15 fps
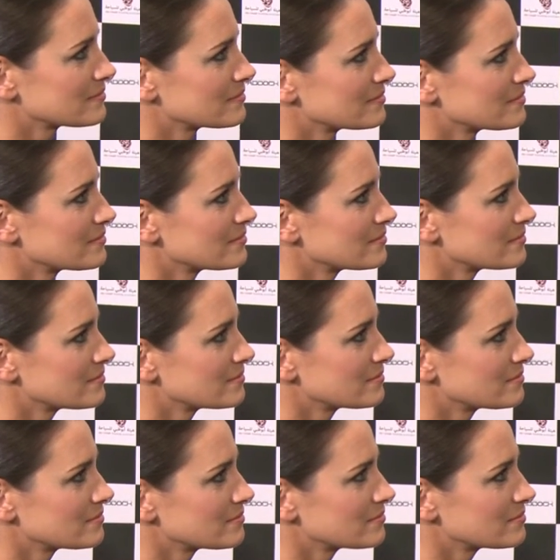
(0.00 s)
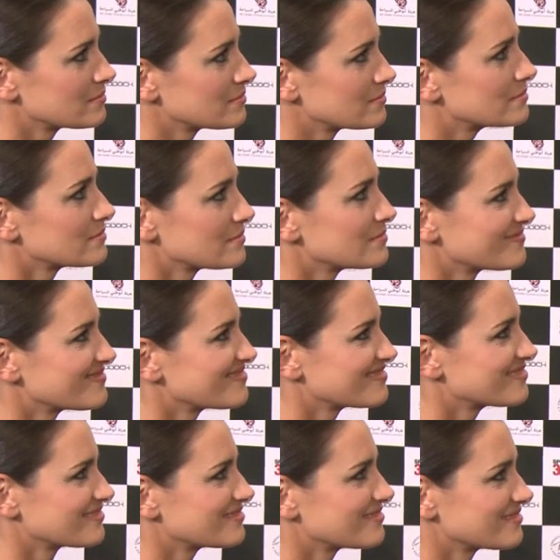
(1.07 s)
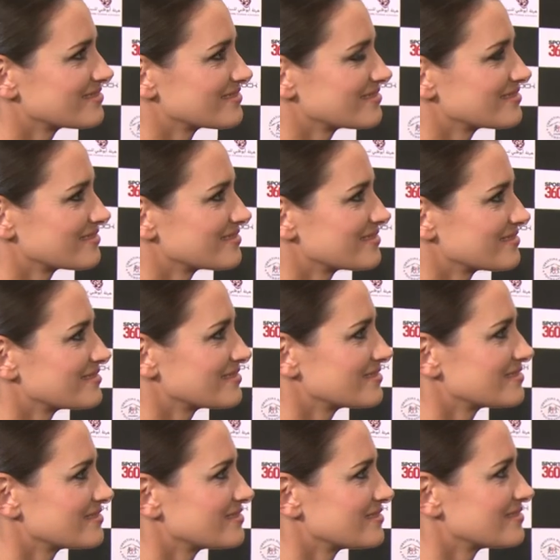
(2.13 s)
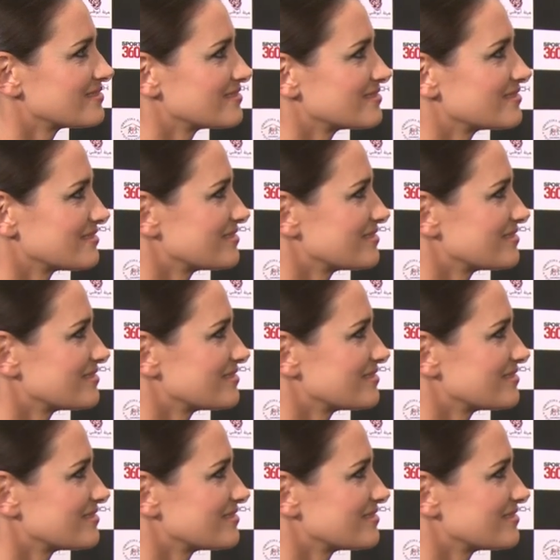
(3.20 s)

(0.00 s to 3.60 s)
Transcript: (not speaking)